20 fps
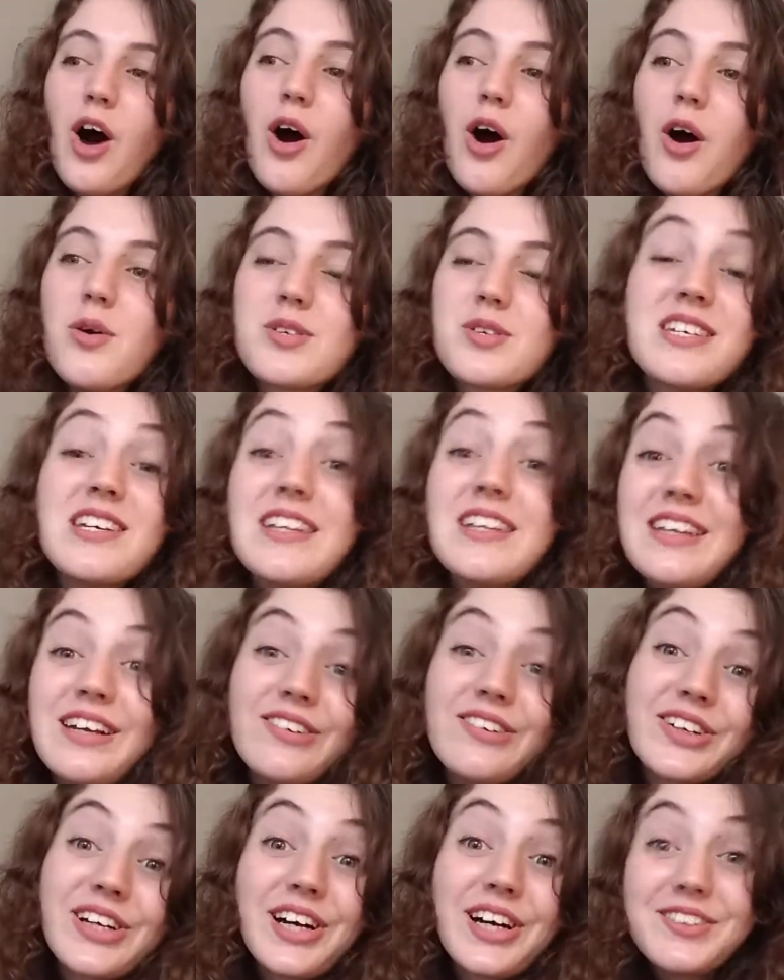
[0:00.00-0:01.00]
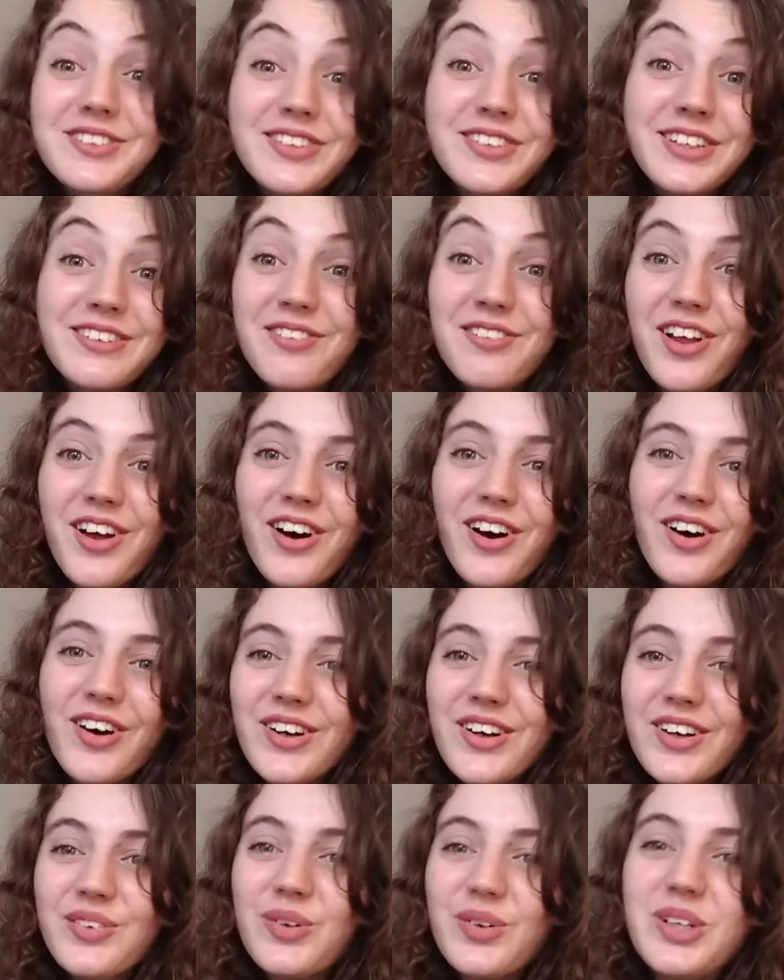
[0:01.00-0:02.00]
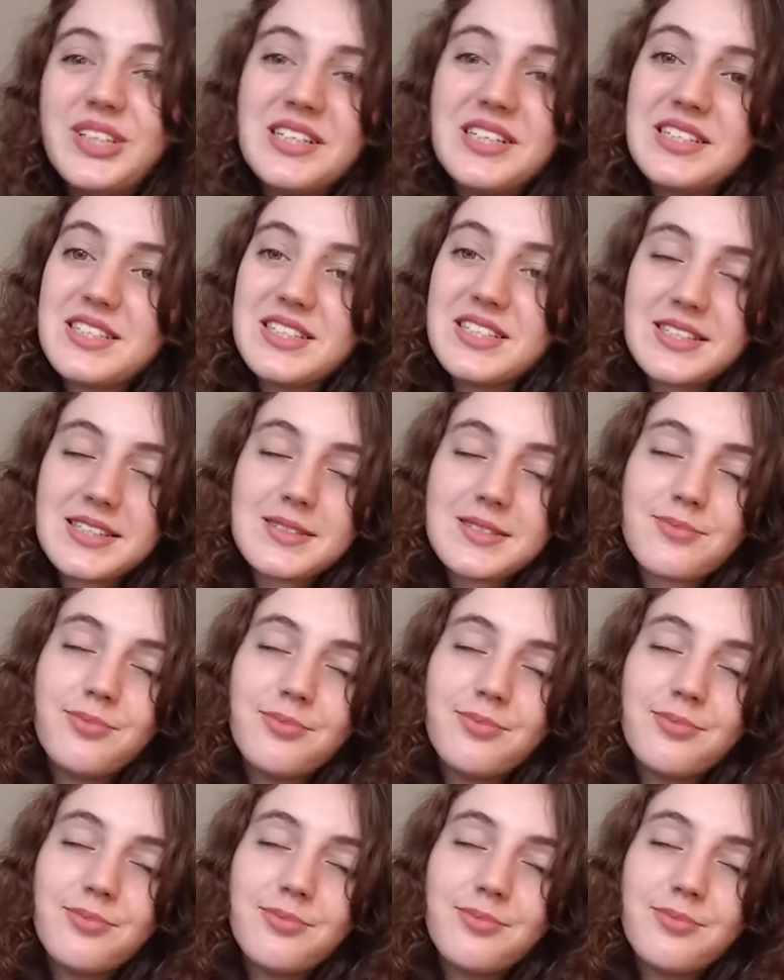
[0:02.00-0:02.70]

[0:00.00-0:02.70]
OCD recovery vlog, which is just,